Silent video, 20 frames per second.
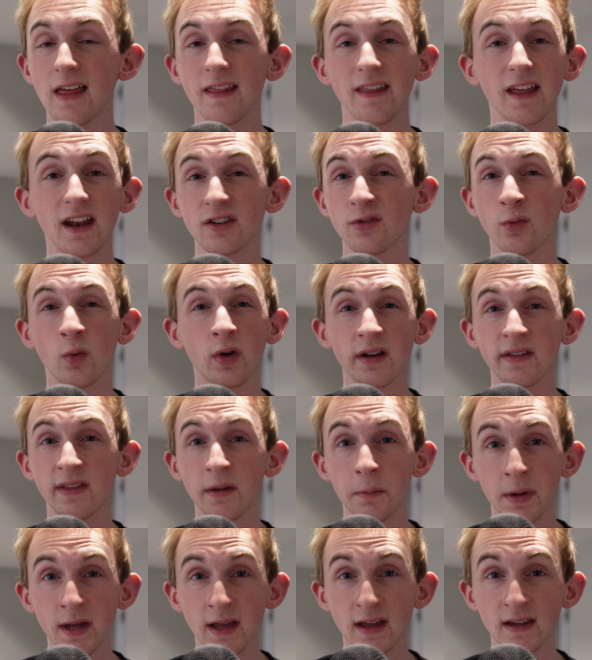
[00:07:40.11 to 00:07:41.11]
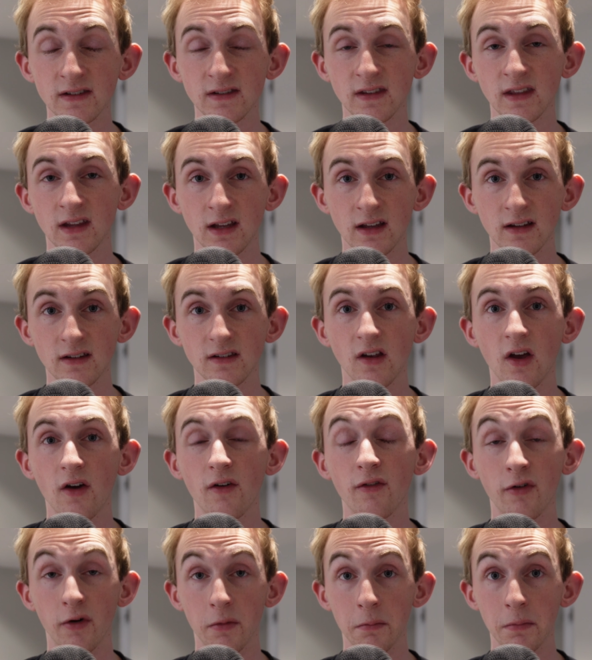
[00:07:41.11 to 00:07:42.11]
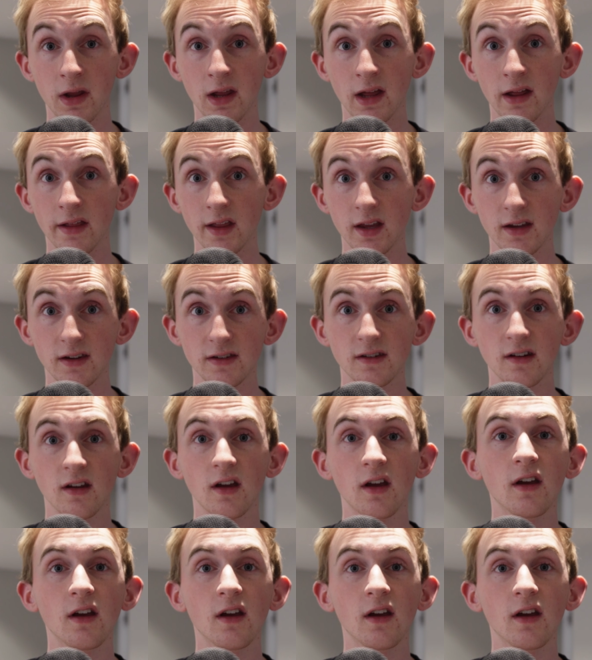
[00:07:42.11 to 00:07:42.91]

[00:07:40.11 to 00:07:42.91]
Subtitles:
That is one of the biggest things, for me at least.